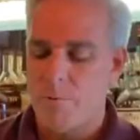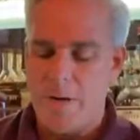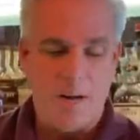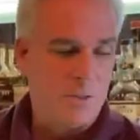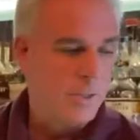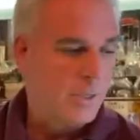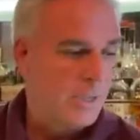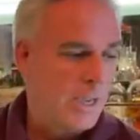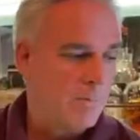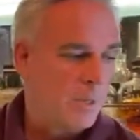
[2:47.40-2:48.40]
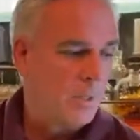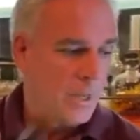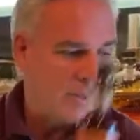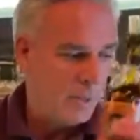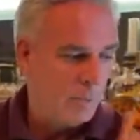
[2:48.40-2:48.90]
dashes, because I happen to like
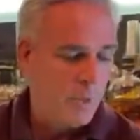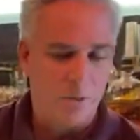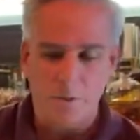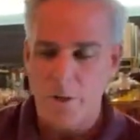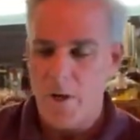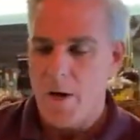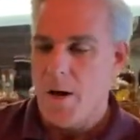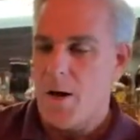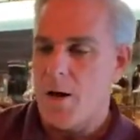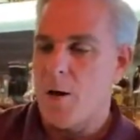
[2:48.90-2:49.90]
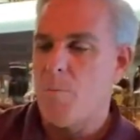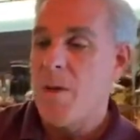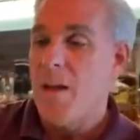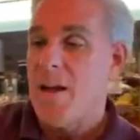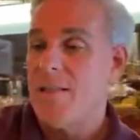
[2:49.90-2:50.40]
these bitters.
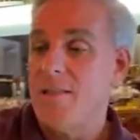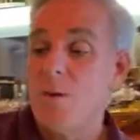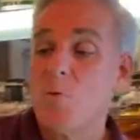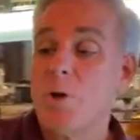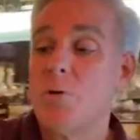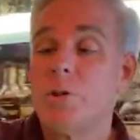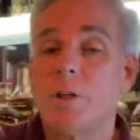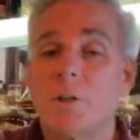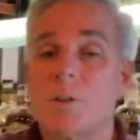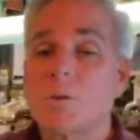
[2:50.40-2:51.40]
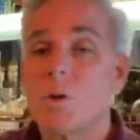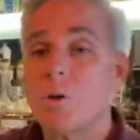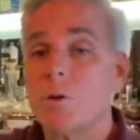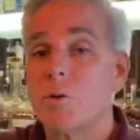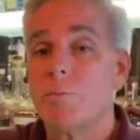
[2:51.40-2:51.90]
And then we're using
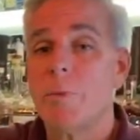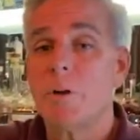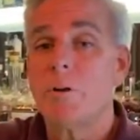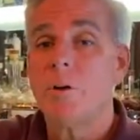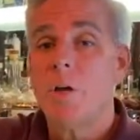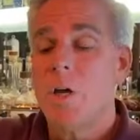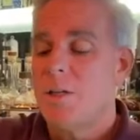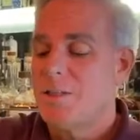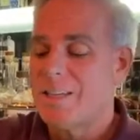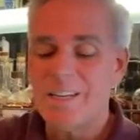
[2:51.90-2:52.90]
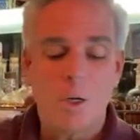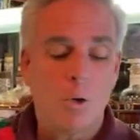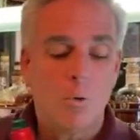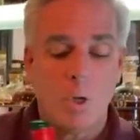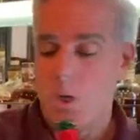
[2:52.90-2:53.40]
Luxardo's Maraschino
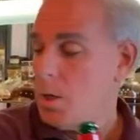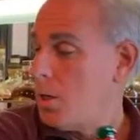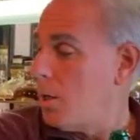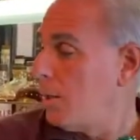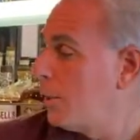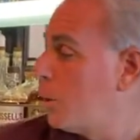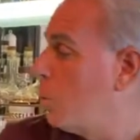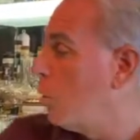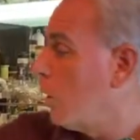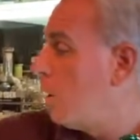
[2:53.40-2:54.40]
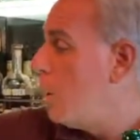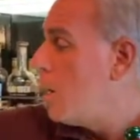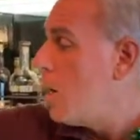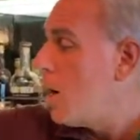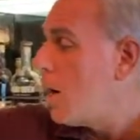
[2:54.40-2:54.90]
Liqueur.
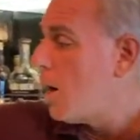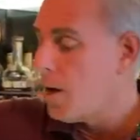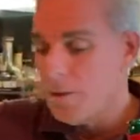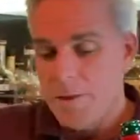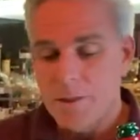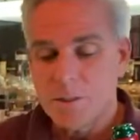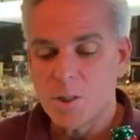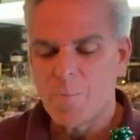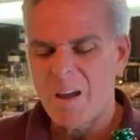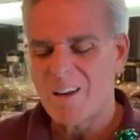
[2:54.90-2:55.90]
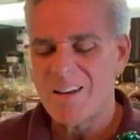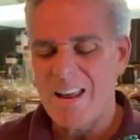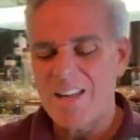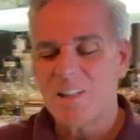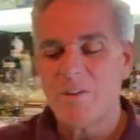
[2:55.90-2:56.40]
This is about an
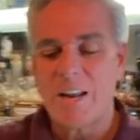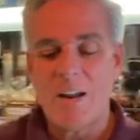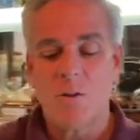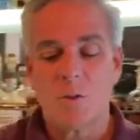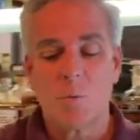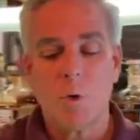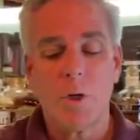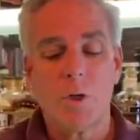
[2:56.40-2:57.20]
eighth of an ounce, so we're going to